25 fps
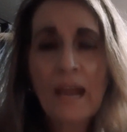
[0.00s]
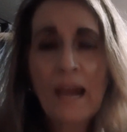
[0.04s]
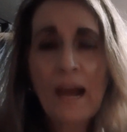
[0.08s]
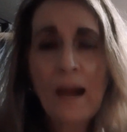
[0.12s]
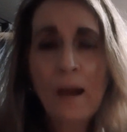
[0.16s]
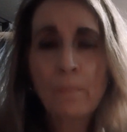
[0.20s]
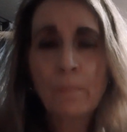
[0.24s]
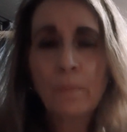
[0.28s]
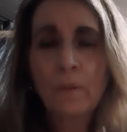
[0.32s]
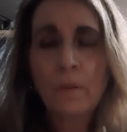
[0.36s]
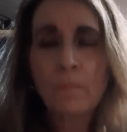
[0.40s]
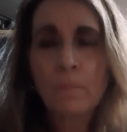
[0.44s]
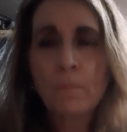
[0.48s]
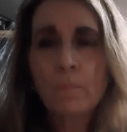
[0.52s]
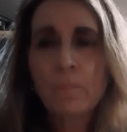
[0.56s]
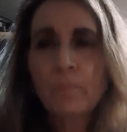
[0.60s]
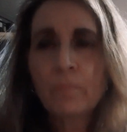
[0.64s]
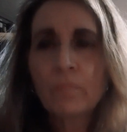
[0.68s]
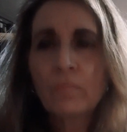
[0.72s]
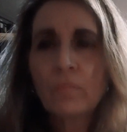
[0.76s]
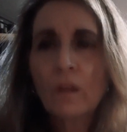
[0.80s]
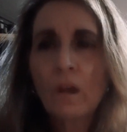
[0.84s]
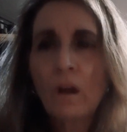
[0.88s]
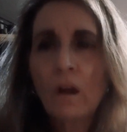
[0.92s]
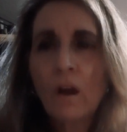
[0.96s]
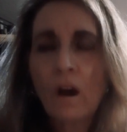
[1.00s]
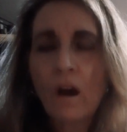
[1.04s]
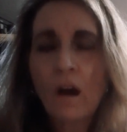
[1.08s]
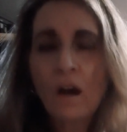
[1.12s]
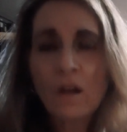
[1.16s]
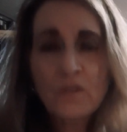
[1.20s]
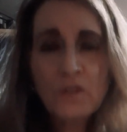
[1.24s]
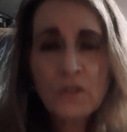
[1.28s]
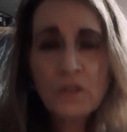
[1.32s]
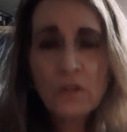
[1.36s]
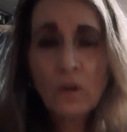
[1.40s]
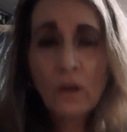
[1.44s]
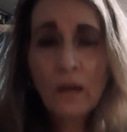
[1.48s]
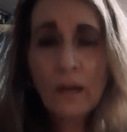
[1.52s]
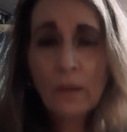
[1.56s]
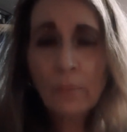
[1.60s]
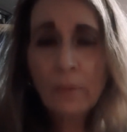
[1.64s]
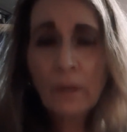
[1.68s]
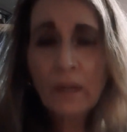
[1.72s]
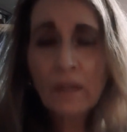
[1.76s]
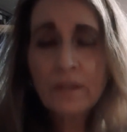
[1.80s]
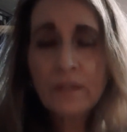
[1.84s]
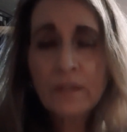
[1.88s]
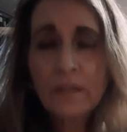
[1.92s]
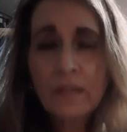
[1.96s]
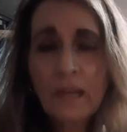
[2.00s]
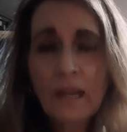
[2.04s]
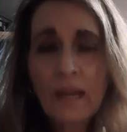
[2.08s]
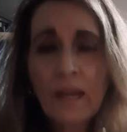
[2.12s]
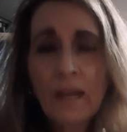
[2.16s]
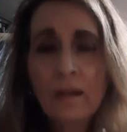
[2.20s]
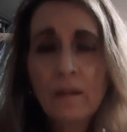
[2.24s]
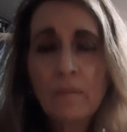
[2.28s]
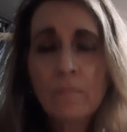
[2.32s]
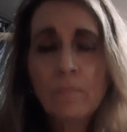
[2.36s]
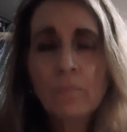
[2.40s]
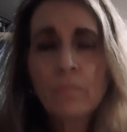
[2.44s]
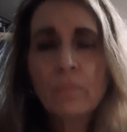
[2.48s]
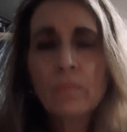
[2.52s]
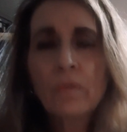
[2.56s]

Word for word: happen. Also, I read today